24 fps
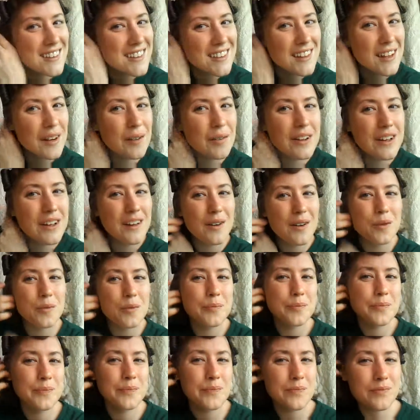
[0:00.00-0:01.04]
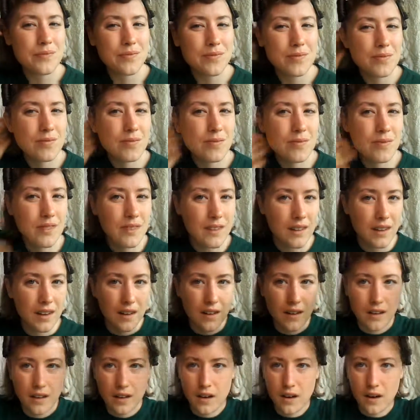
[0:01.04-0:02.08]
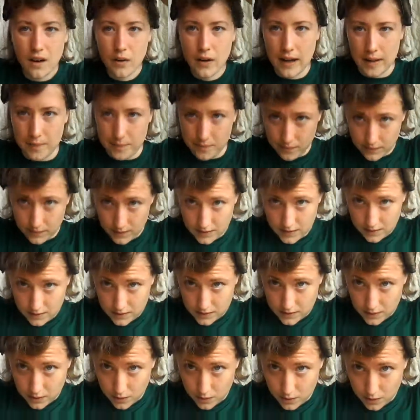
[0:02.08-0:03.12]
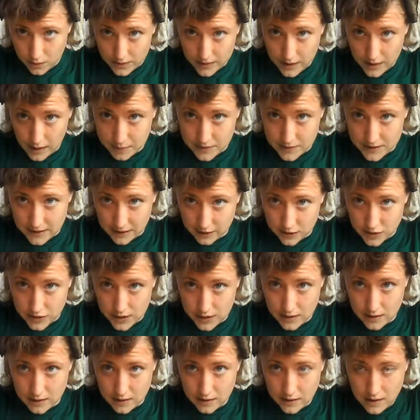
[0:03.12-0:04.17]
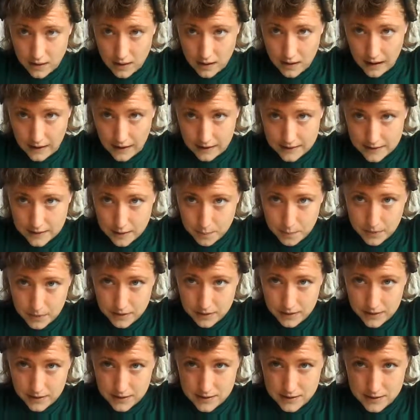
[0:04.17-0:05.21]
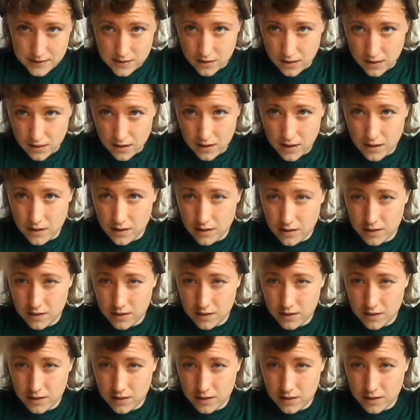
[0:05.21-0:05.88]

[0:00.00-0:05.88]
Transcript: There we go. Okay, so the top section. I typically start,